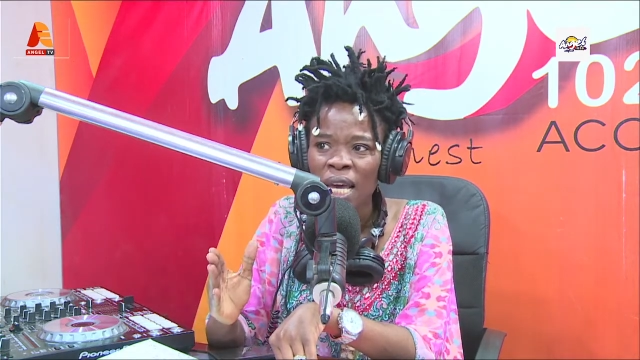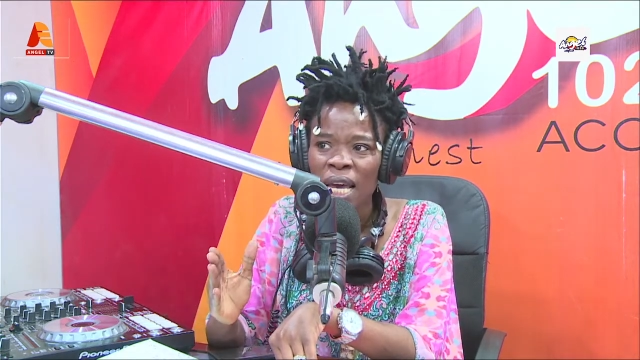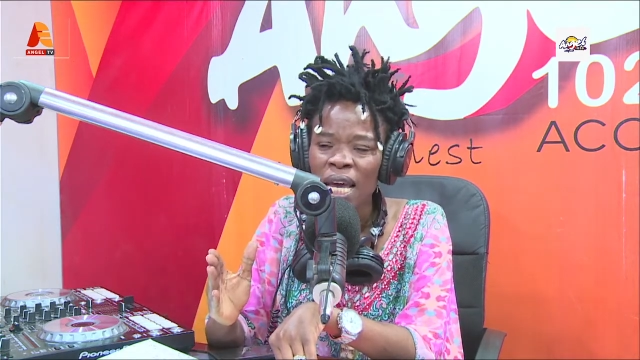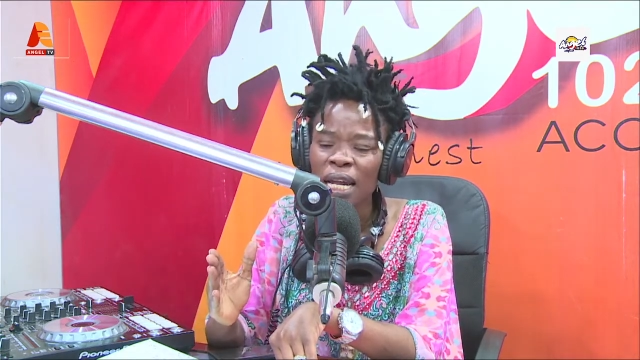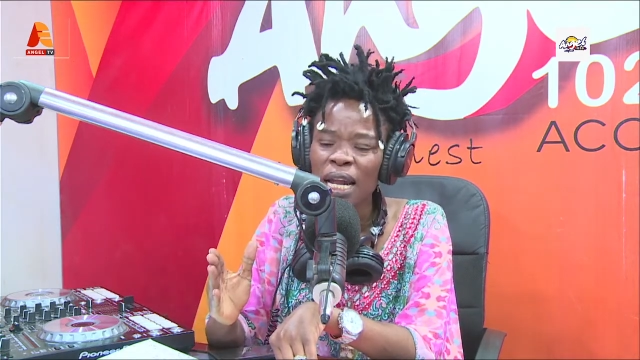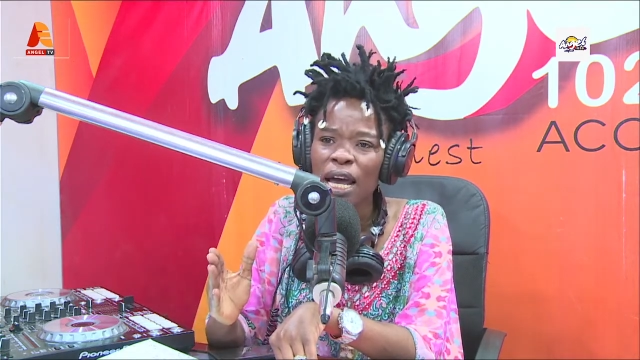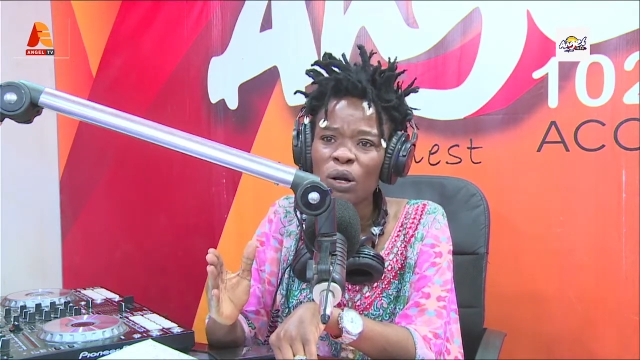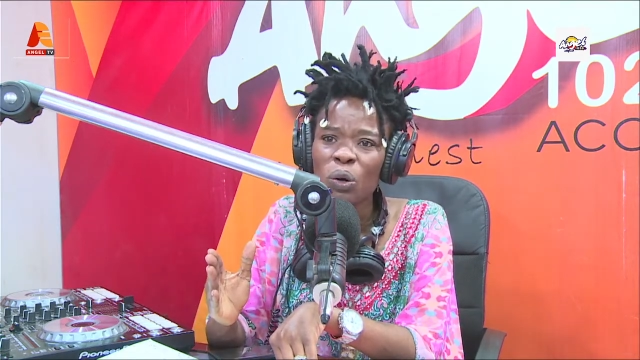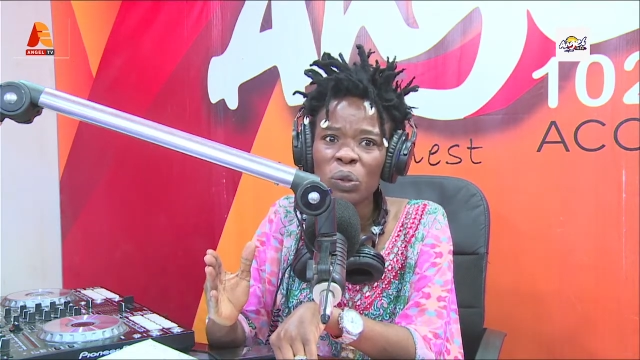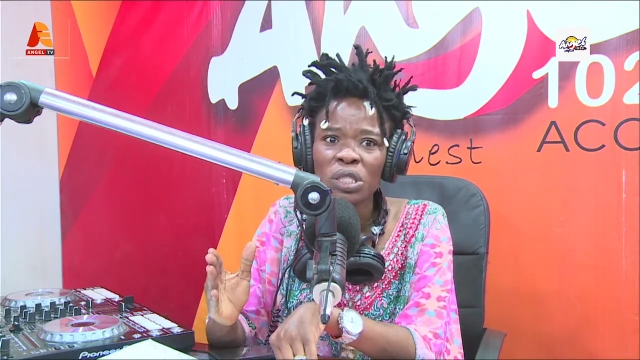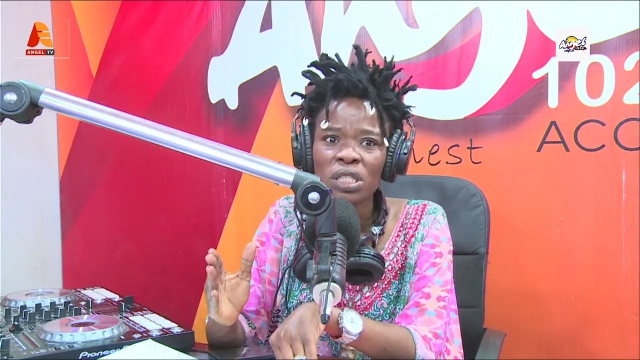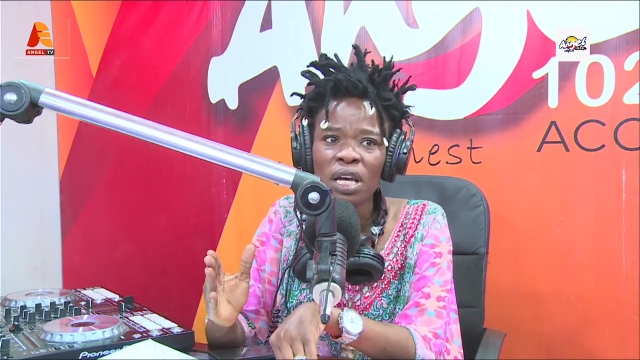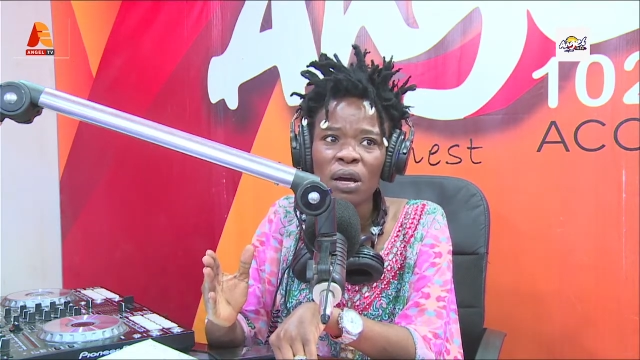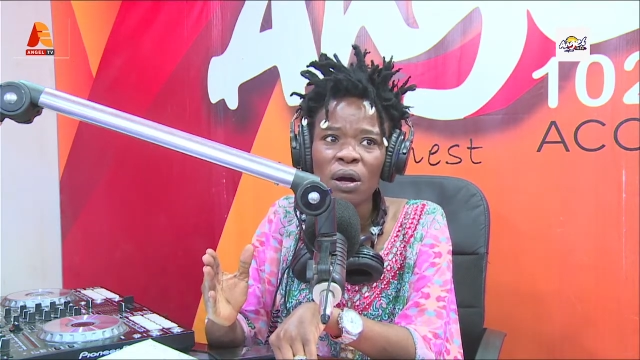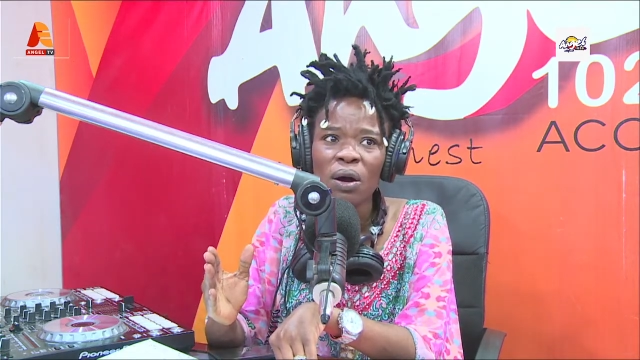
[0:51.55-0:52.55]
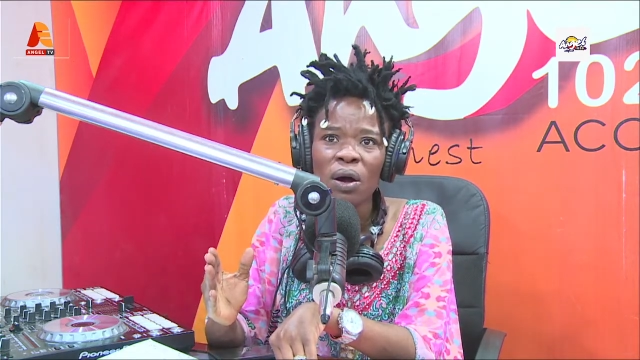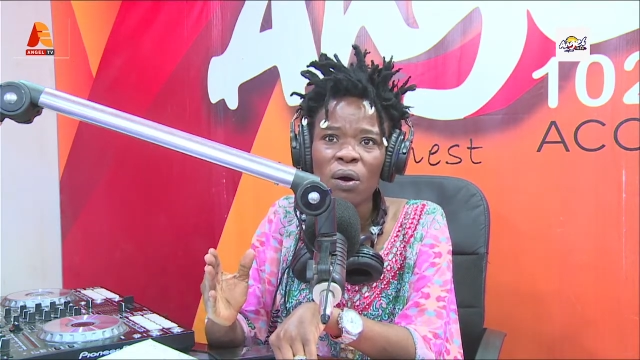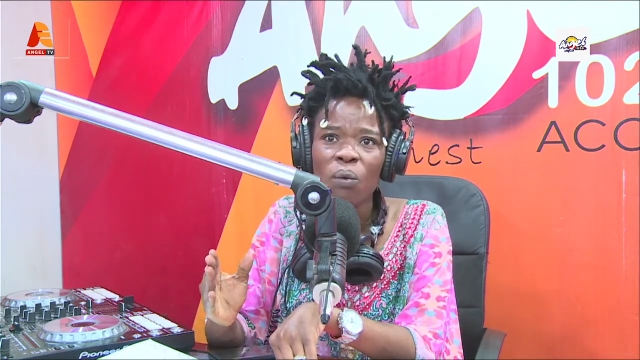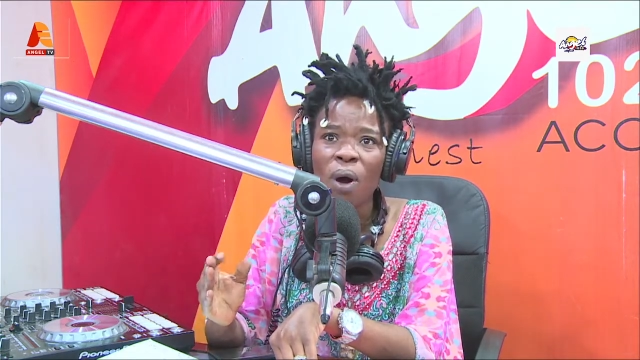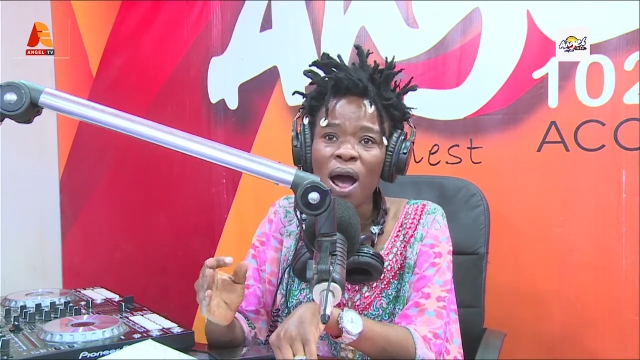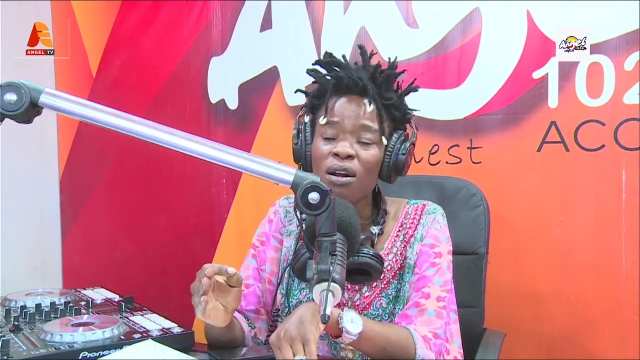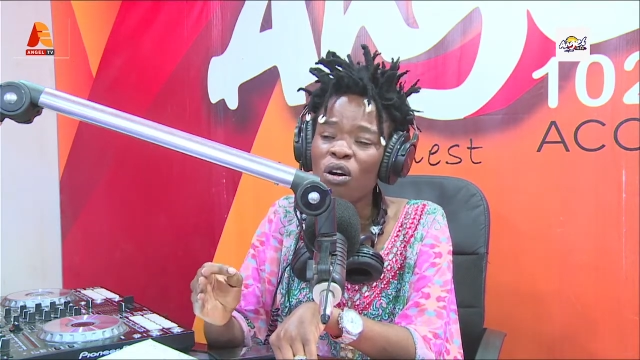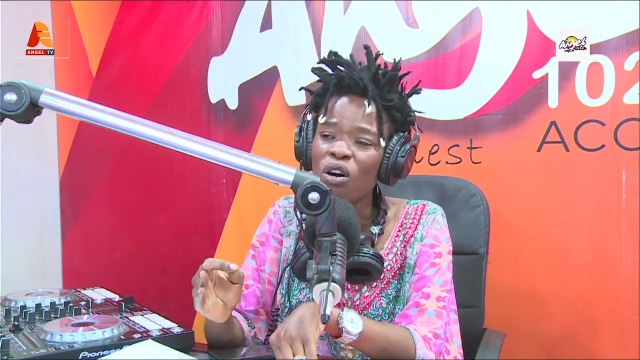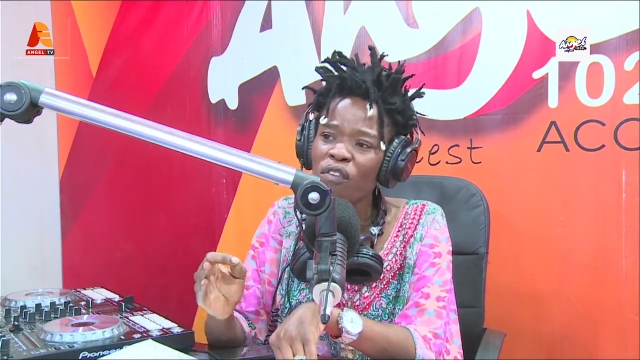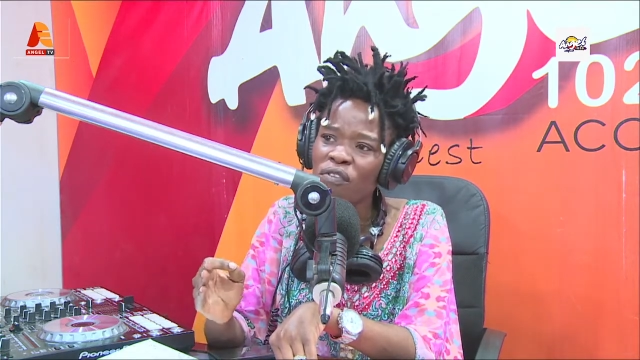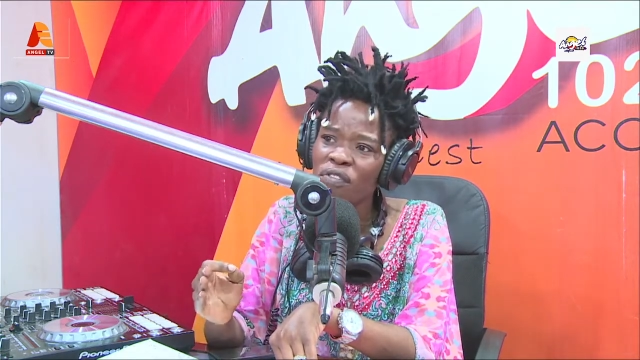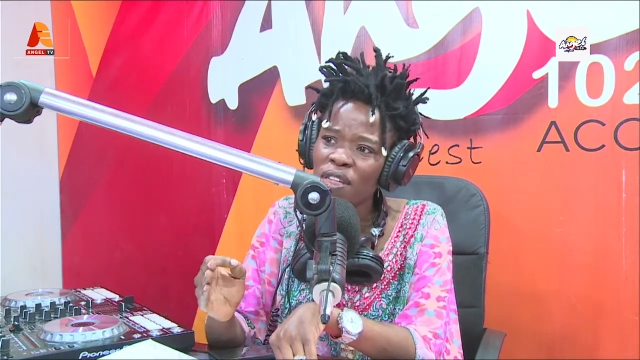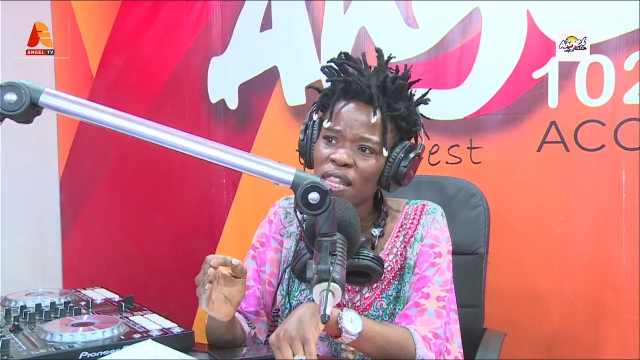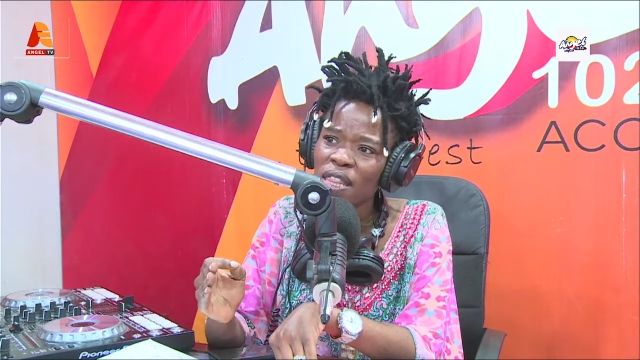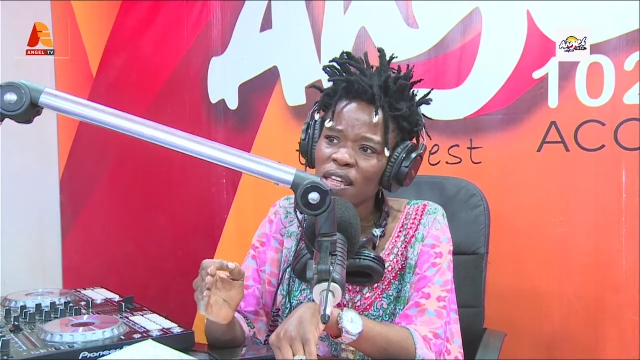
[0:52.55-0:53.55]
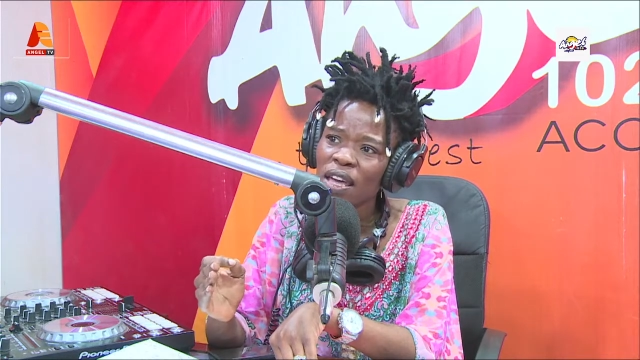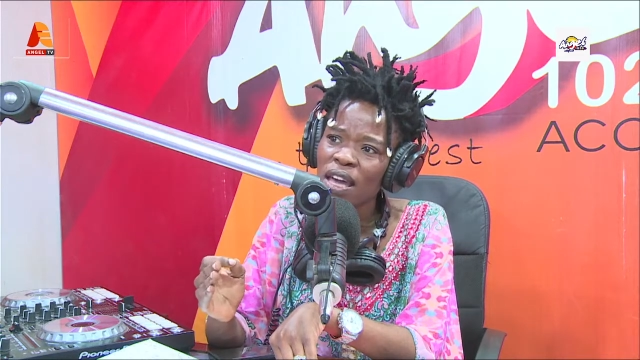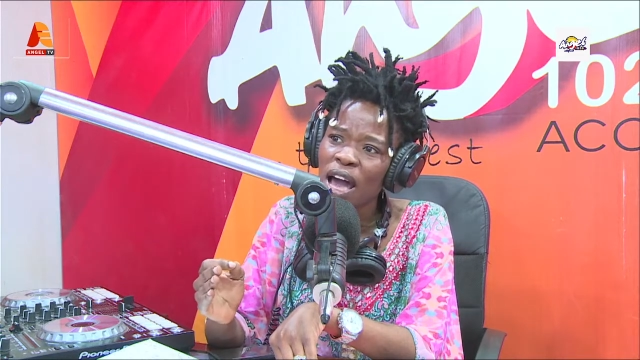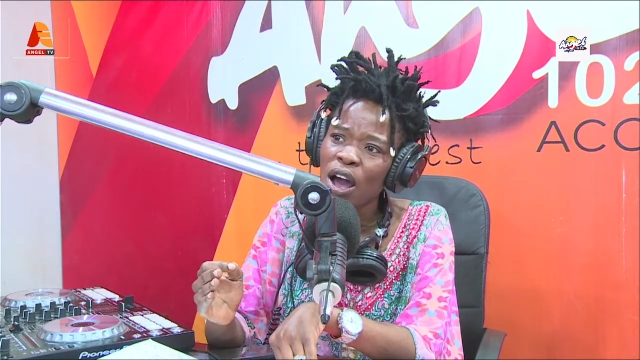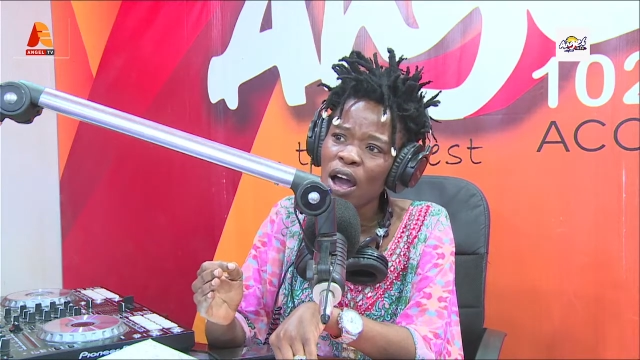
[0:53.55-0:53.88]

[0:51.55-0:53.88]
And I know say one of the